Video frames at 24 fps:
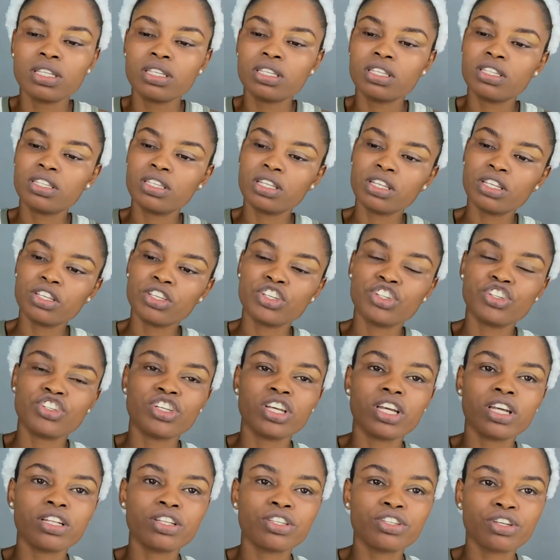This is in the
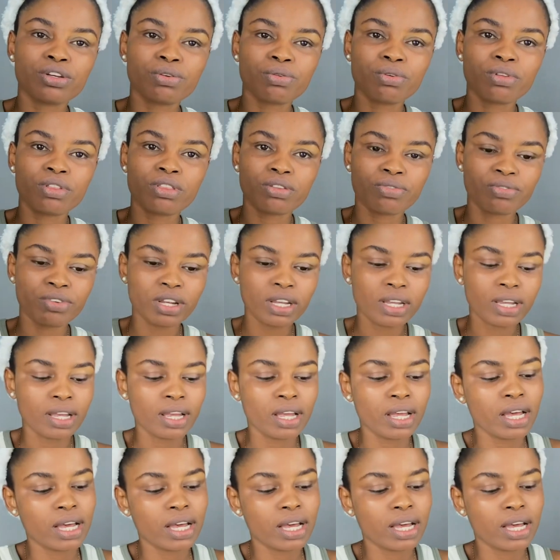shade 03